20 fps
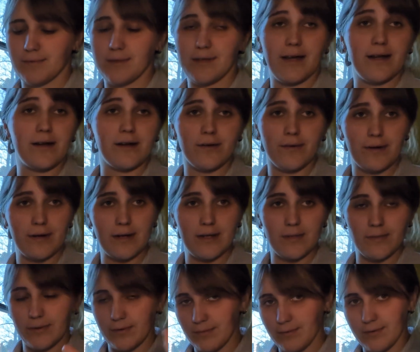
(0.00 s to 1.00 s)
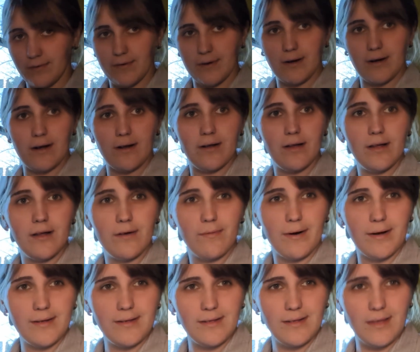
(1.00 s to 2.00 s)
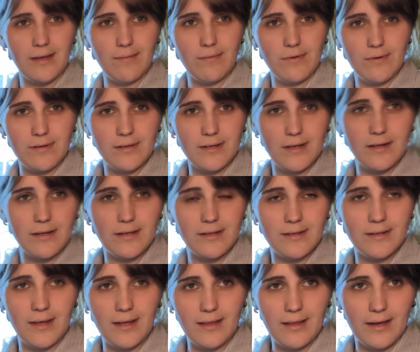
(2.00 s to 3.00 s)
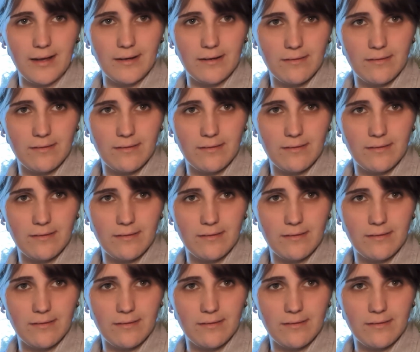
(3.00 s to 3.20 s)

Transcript: I don't know what it is, but we'll figure it out. Why does this keep going? It's like, stay away.